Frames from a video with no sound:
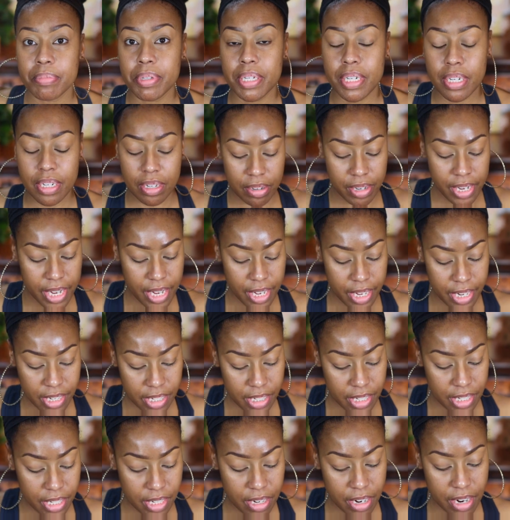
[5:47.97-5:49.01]
I'm gonna go ahead
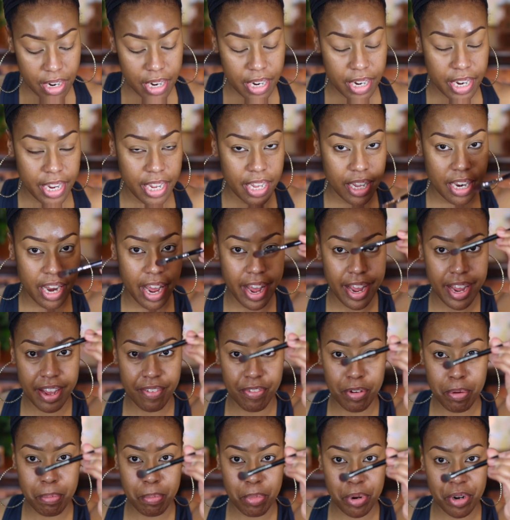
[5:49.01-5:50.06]
and start and I
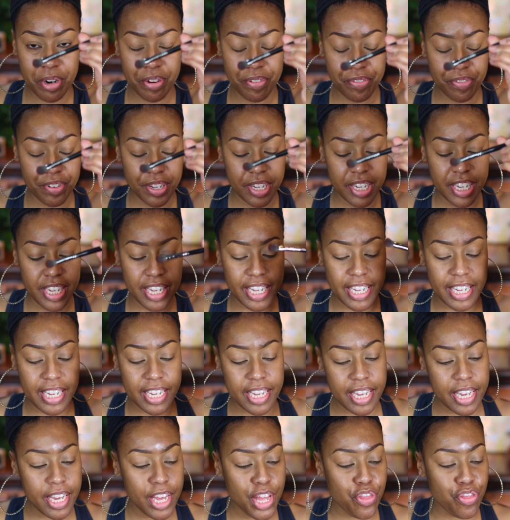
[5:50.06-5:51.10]
have a Morphe
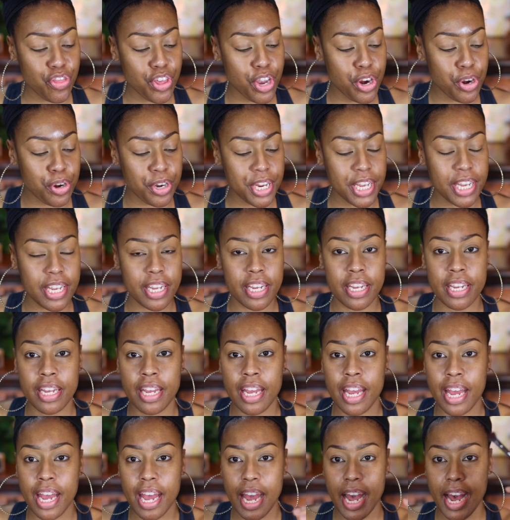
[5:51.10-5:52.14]
E30
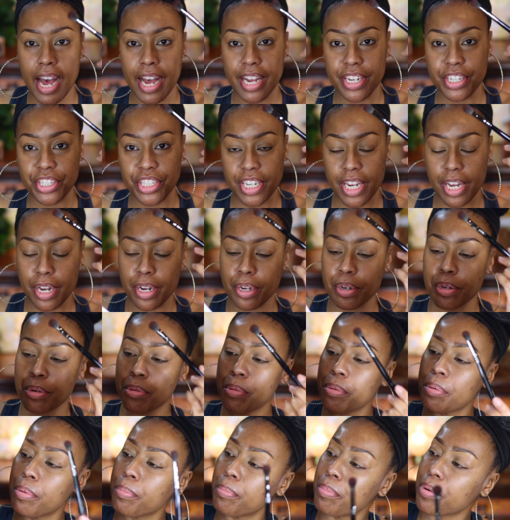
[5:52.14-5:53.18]

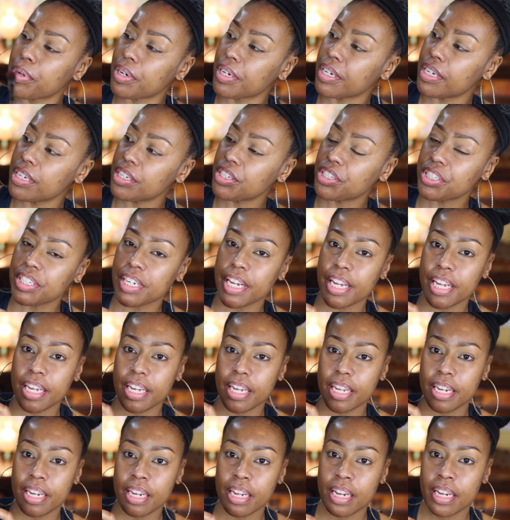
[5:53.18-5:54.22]
eyeshadow brush
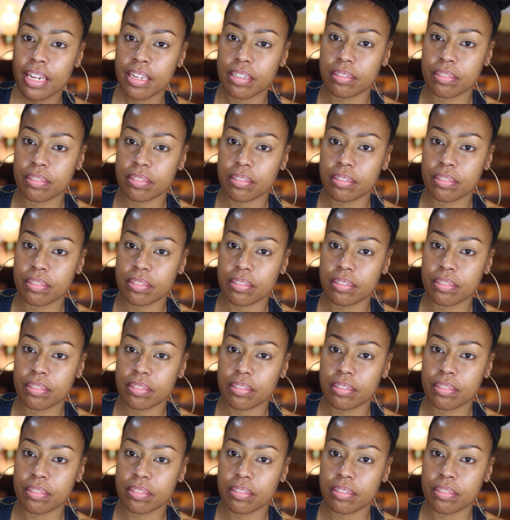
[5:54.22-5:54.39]
and